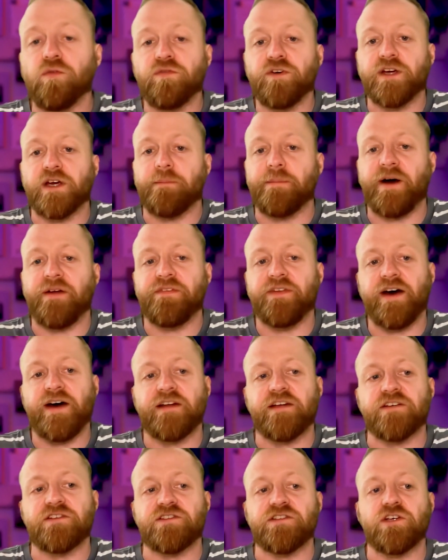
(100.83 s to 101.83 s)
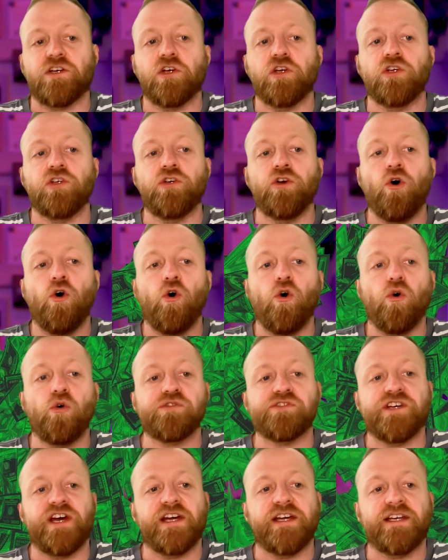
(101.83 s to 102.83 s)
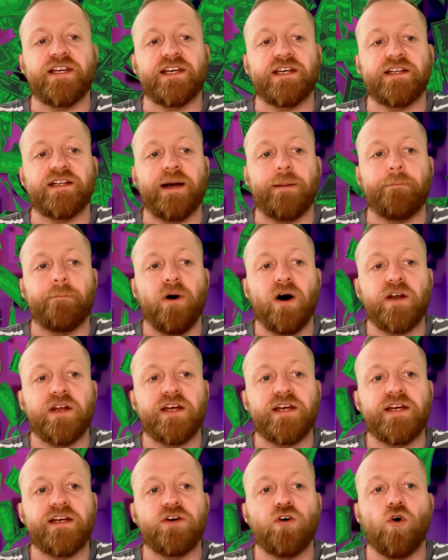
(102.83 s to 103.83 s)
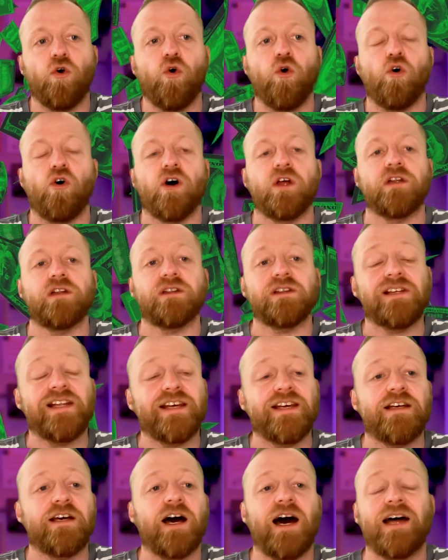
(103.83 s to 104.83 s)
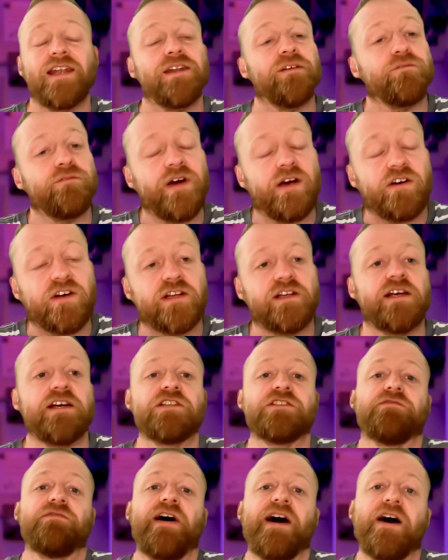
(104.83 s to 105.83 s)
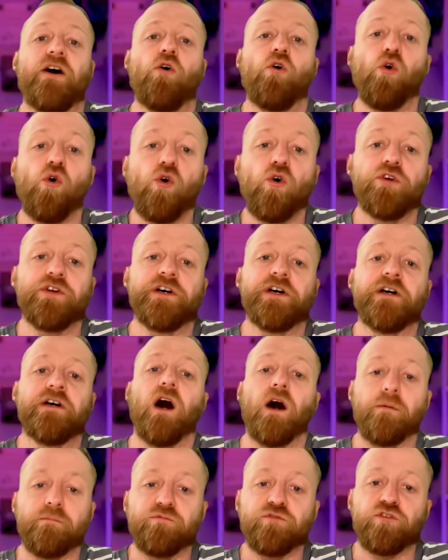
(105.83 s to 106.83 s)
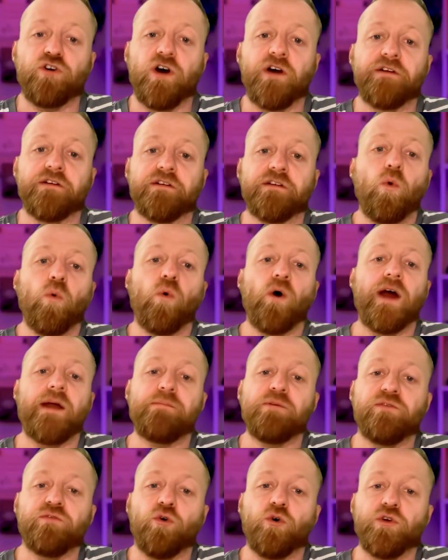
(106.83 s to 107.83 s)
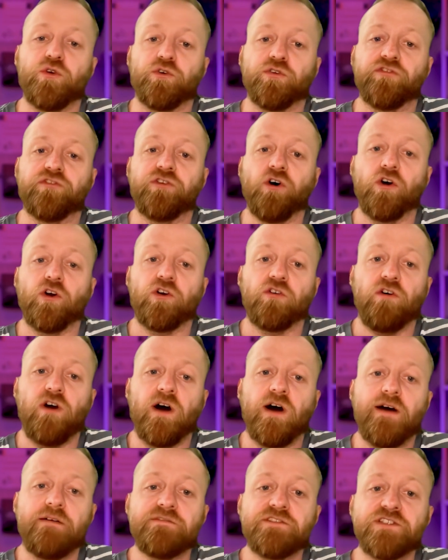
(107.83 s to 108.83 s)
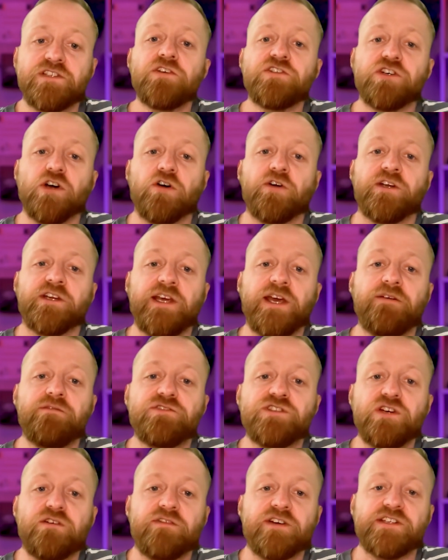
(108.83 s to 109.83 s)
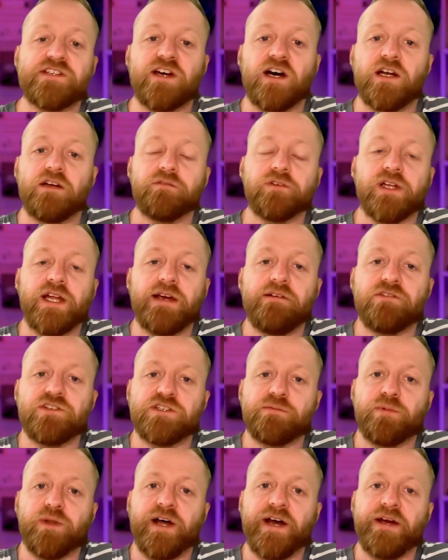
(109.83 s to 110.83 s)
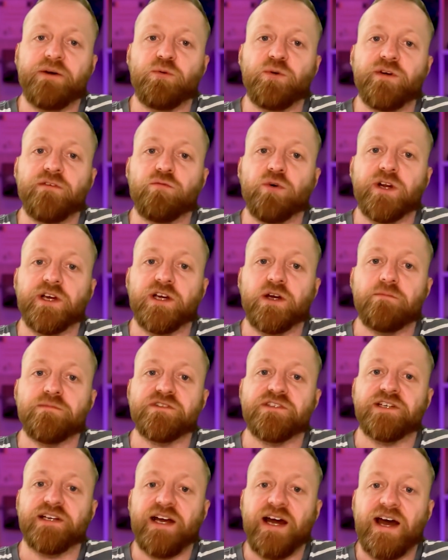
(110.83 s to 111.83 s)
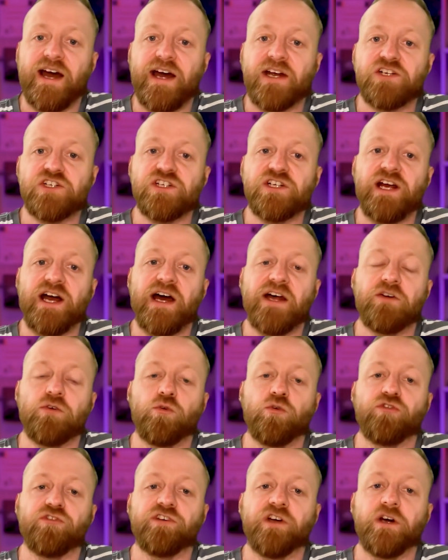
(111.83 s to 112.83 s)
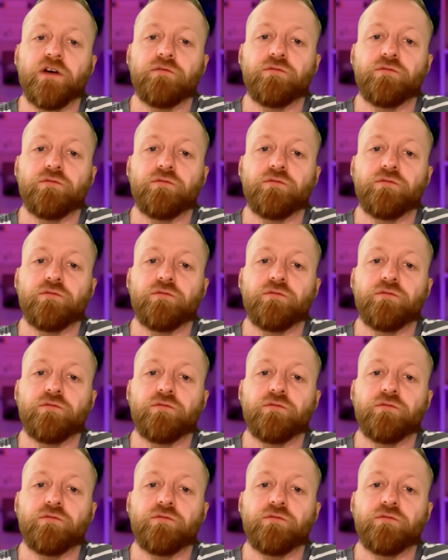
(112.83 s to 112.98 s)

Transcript: thing about that is you're taking that money or at, at the very least that order up front way before your stock arrives. So it gives you this kind of lever to play with when it comes to cash and also